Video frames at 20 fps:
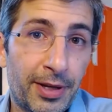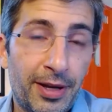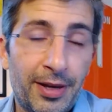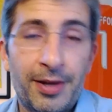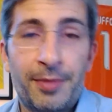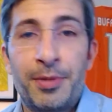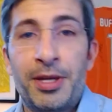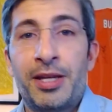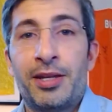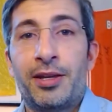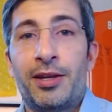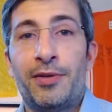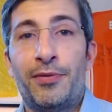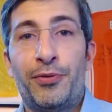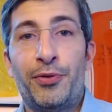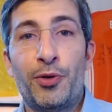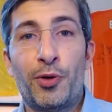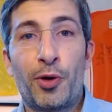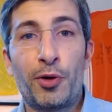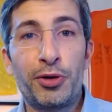I mean,
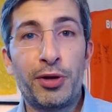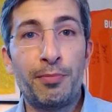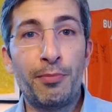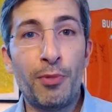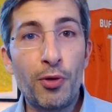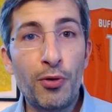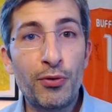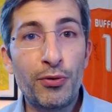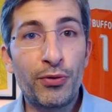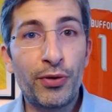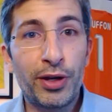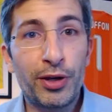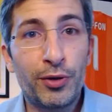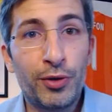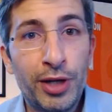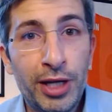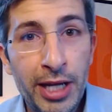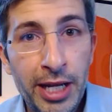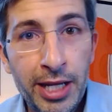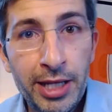if you're on the move and you
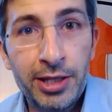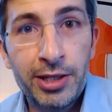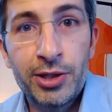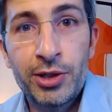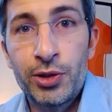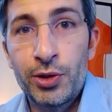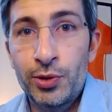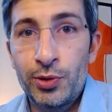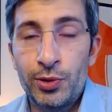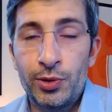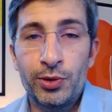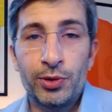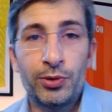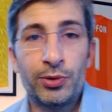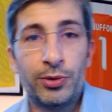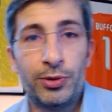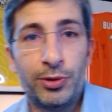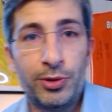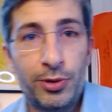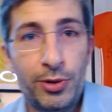need
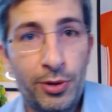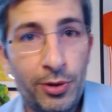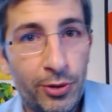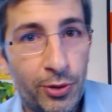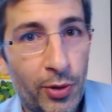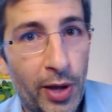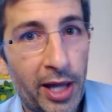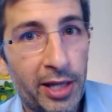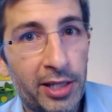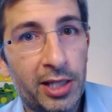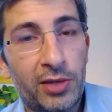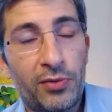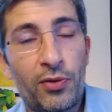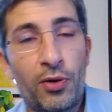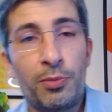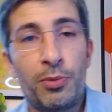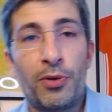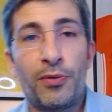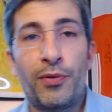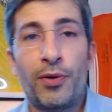to access
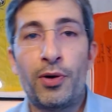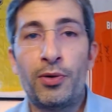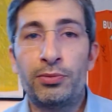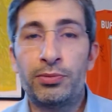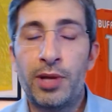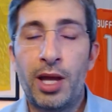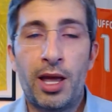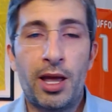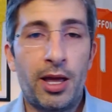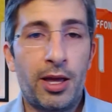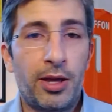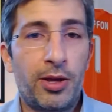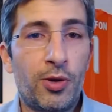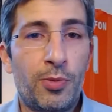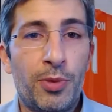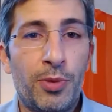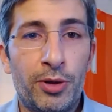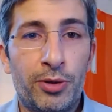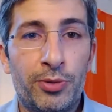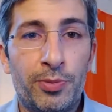from your phone,
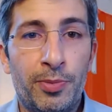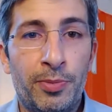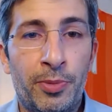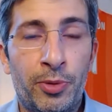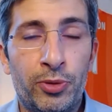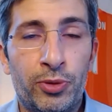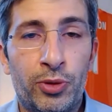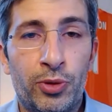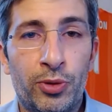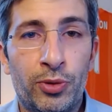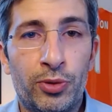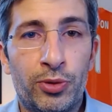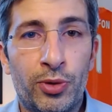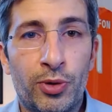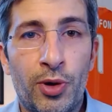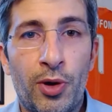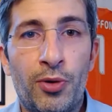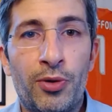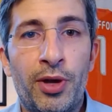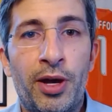you'll be able to
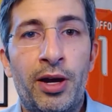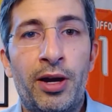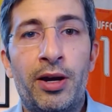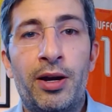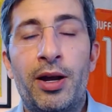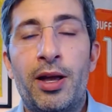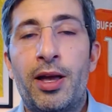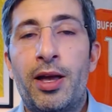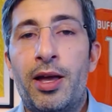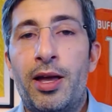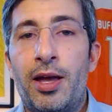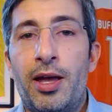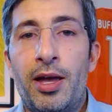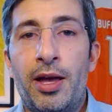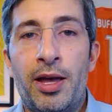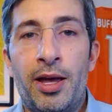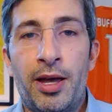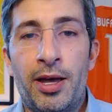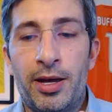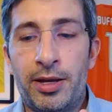go there,
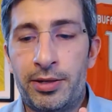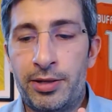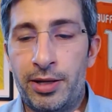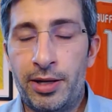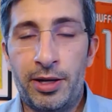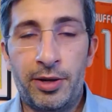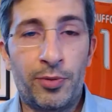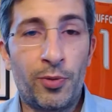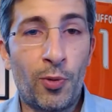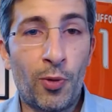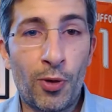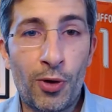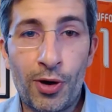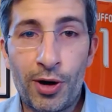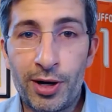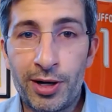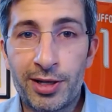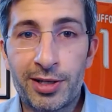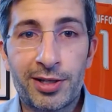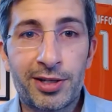and it
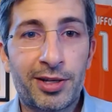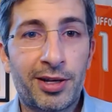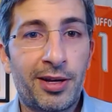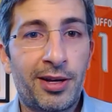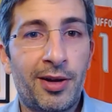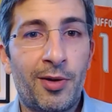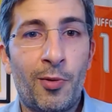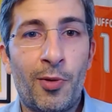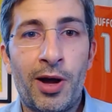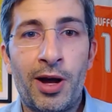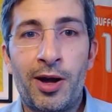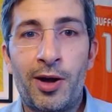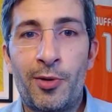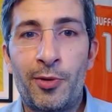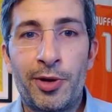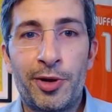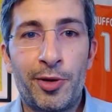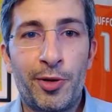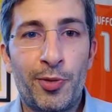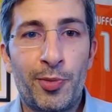works
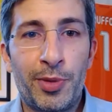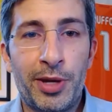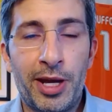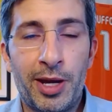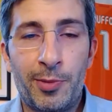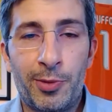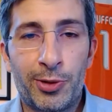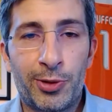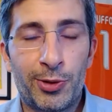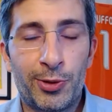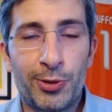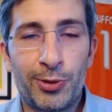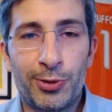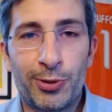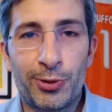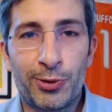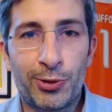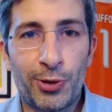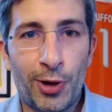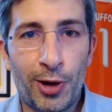well, and you'll be able to
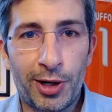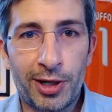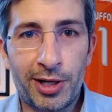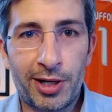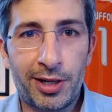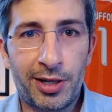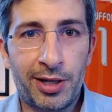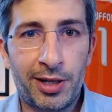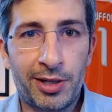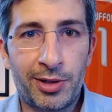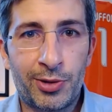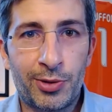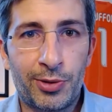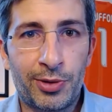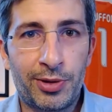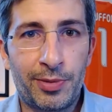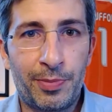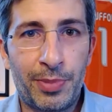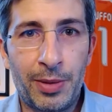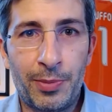talk to
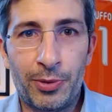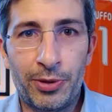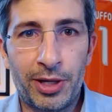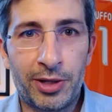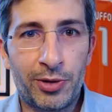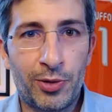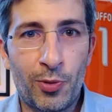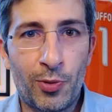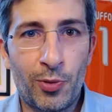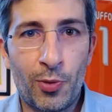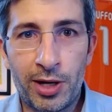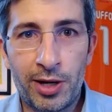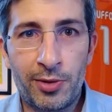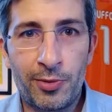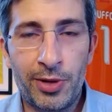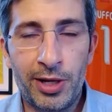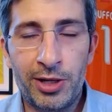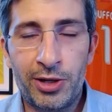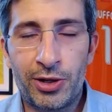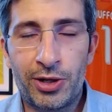the people that you want to
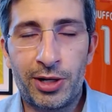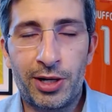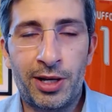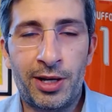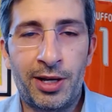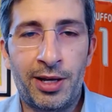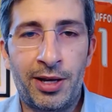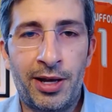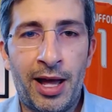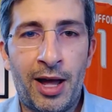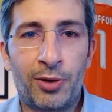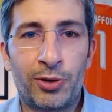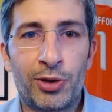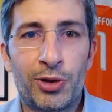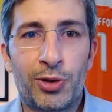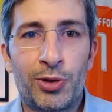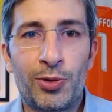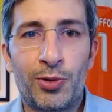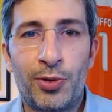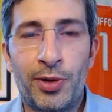reach out
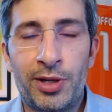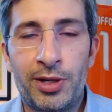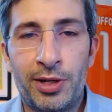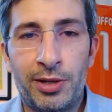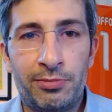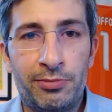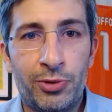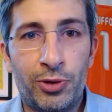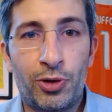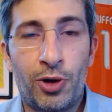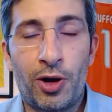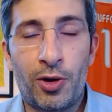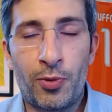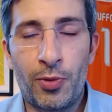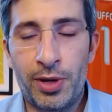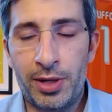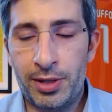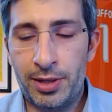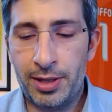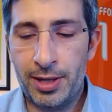to and talk
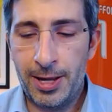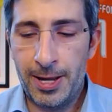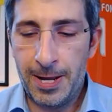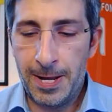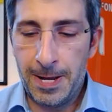with.